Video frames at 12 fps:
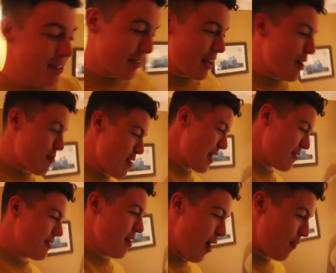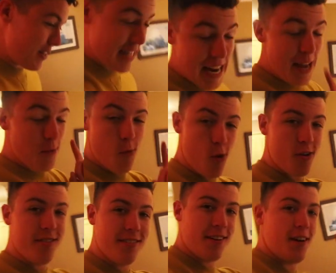So that rounds off day
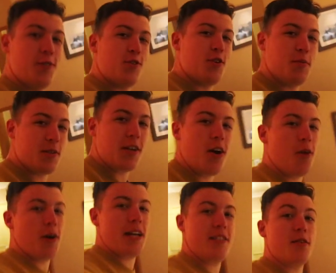one of the trip to Galway.